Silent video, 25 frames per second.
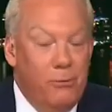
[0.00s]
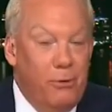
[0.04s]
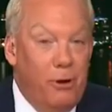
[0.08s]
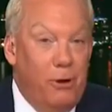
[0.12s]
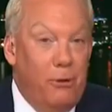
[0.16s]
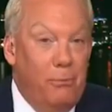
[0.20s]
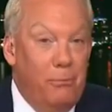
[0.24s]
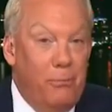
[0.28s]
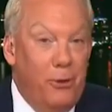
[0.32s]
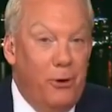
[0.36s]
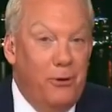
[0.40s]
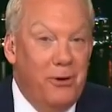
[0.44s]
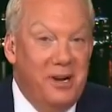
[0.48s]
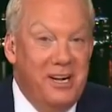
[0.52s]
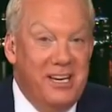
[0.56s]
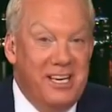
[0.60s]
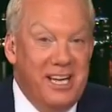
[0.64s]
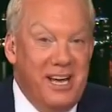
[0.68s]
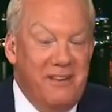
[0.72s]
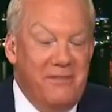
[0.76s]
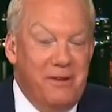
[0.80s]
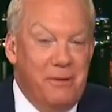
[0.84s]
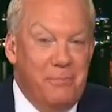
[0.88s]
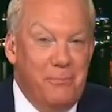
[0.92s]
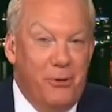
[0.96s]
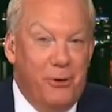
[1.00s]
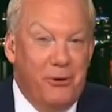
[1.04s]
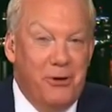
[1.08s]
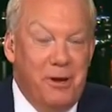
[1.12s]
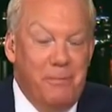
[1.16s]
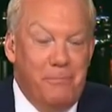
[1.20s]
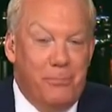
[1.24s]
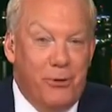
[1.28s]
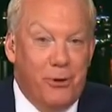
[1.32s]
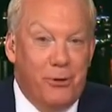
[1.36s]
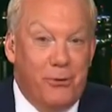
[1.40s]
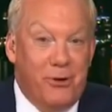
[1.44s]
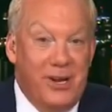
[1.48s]
Well, morning, David.
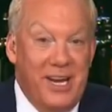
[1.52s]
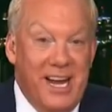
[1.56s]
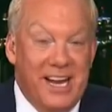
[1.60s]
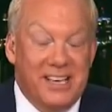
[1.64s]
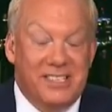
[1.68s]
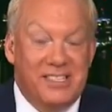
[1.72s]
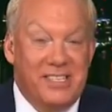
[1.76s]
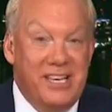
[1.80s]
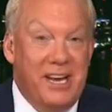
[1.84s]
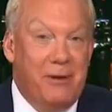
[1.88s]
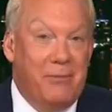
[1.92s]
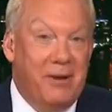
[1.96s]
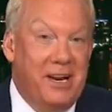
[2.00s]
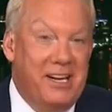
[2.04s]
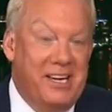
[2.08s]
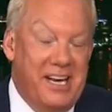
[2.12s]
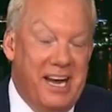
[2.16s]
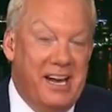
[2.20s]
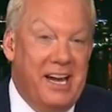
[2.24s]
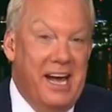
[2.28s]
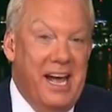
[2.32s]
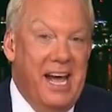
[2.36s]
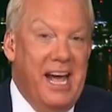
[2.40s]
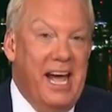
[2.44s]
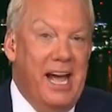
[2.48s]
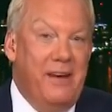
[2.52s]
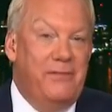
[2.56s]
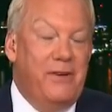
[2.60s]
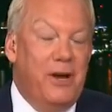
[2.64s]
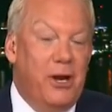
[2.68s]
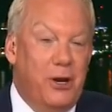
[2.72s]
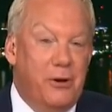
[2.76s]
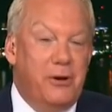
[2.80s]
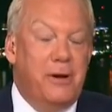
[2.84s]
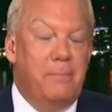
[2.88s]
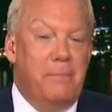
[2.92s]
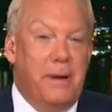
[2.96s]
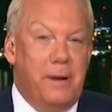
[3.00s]
Morning, Brooke. Yes, now, yeah, if I
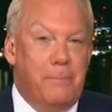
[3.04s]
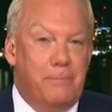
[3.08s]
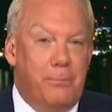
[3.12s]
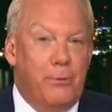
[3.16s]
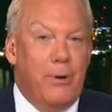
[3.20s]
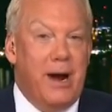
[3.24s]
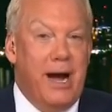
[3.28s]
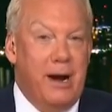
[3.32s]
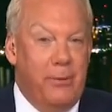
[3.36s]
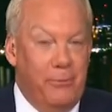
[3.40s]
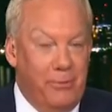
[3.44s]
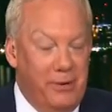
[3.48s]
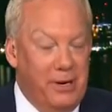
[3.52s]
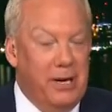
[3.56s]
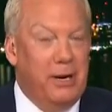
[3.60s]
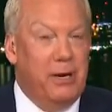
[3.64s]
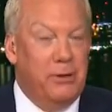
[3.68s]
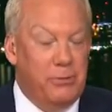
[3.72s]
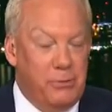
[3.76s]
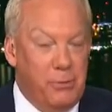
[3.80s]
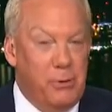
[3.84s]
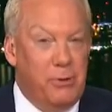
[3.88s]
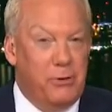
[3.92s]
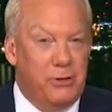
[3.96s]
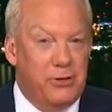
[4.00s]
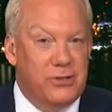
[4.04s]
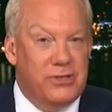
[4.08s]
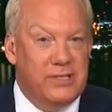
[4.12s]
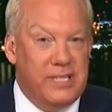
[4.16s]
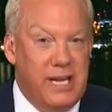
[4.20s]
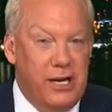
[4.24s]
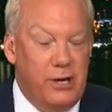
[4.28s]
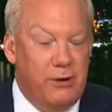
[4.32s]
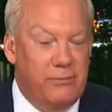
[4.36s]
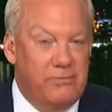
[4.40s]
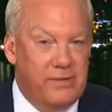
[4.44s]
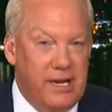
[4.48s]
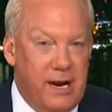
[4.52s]
look a bit brown, as we were just
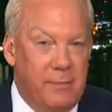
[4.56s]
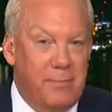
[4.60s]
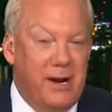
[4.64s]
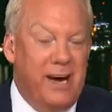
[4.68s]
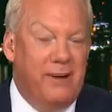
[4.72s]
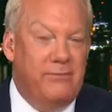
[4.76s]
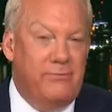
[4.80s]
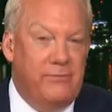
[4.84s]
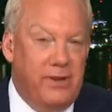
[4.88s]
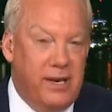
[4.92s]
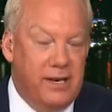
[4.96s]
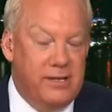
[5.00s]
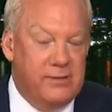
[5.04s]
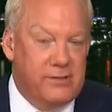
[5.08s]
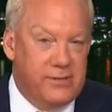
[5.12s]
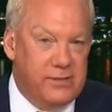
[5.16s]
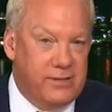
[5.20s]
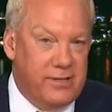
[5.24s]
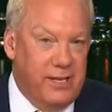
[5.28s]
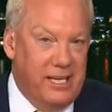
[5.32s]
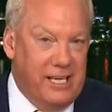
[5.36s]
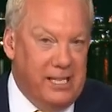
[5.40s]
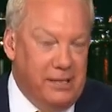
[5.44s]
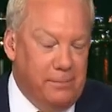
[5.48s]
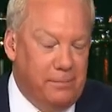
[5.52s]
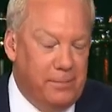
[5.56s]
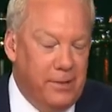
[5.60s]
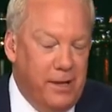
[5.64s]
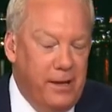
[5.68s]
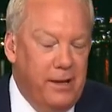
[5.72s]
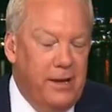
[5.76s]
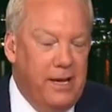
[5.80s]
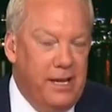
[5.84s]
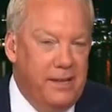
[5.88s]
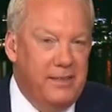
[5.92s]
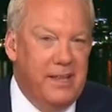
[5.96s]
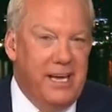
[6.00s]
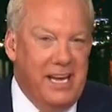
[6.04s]
saying off camera, I fell asleep
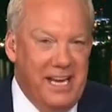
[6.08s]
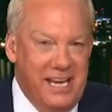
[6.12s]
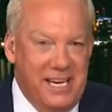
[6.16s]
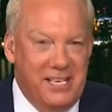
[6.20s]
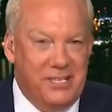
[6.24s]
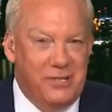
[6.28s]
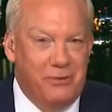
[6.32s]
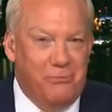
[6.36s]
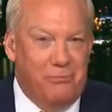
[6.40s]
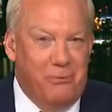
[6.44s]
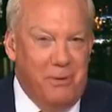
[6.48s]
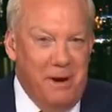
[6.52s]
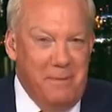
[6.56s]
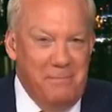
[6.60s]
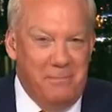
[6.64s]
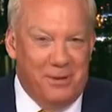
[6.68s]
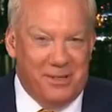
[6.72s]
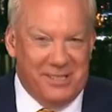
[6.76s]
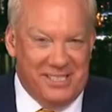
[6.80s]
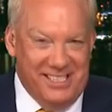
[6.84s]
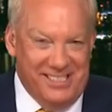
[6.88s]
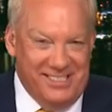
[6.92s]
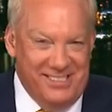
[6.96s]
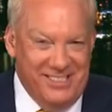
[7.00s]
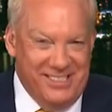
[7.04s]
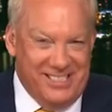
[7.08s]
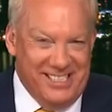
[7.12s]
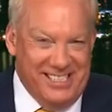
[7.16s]
in the heat of Wimbledon